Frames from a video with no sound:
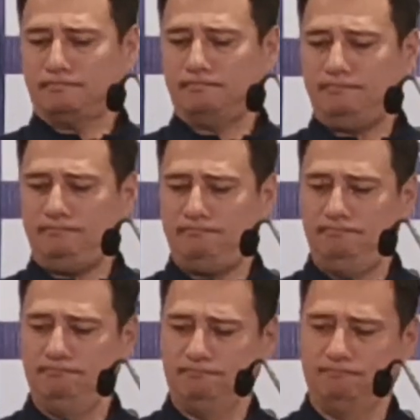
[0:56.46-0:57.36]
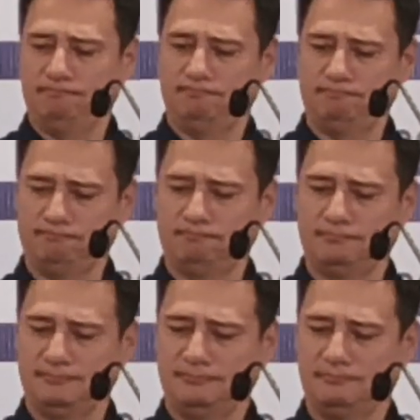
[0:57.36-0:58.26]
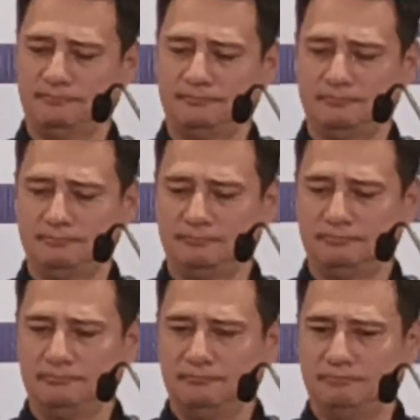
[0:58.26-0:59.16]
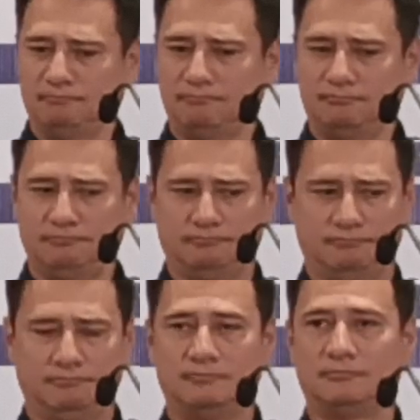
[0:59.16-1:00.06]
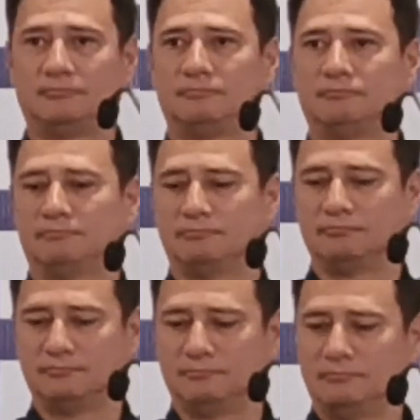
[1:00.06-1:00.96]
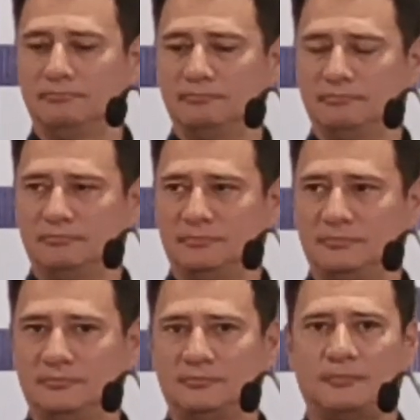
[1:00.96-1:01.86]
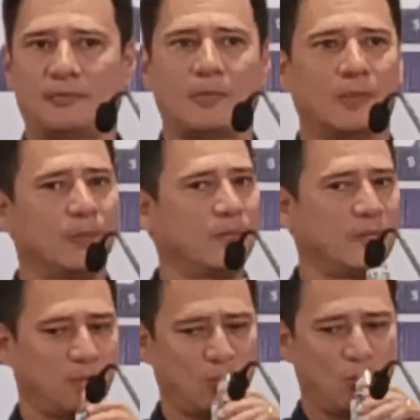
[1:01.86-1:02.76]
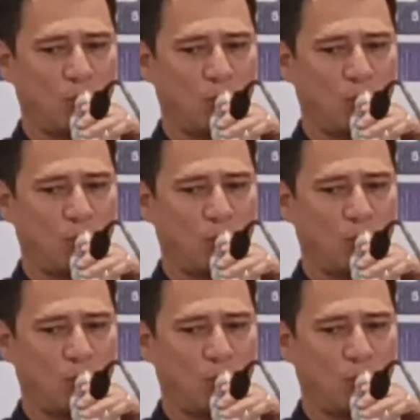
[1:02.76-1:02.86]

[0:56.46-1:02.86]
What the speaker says: [no speech]